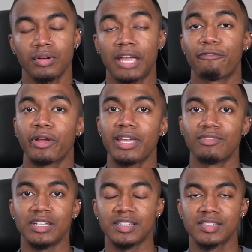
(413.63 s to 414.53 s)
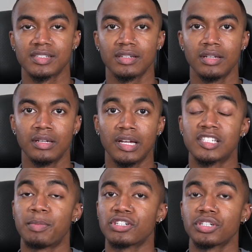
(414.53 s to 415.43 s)
Okay, forgiveness,
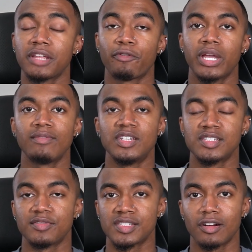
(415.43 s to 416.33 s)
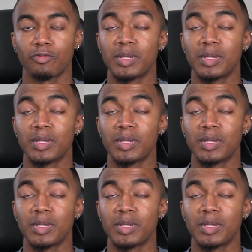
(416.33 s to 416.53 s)
especially forgiveness of self,